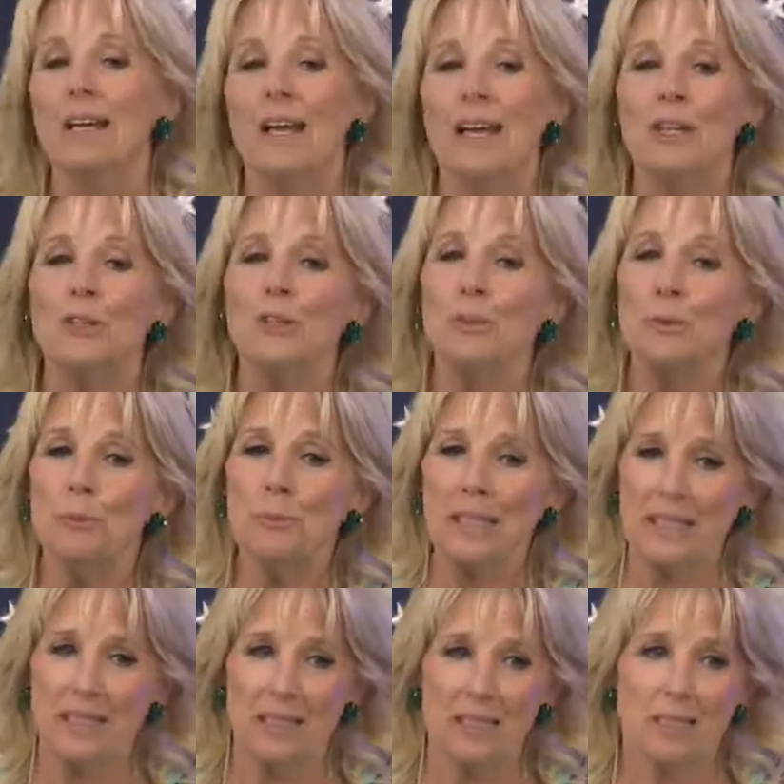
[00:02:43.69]
and you
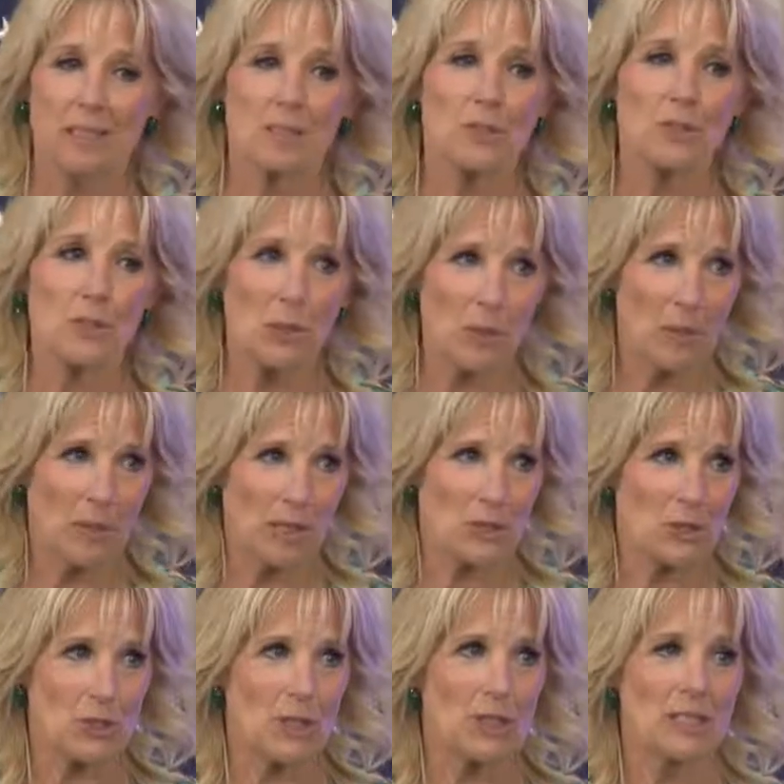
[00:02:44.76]
mean so
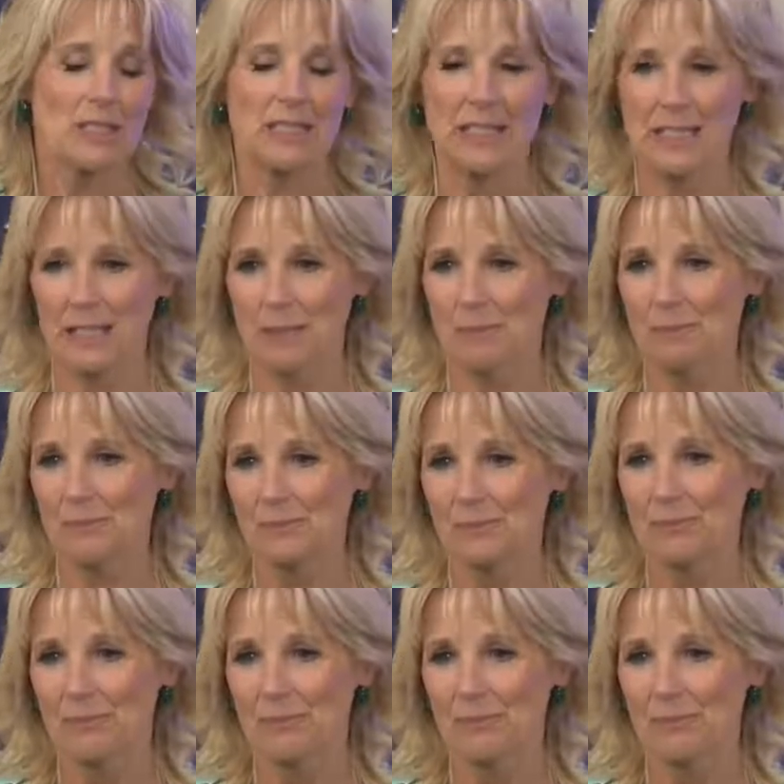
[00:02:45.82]
much to him.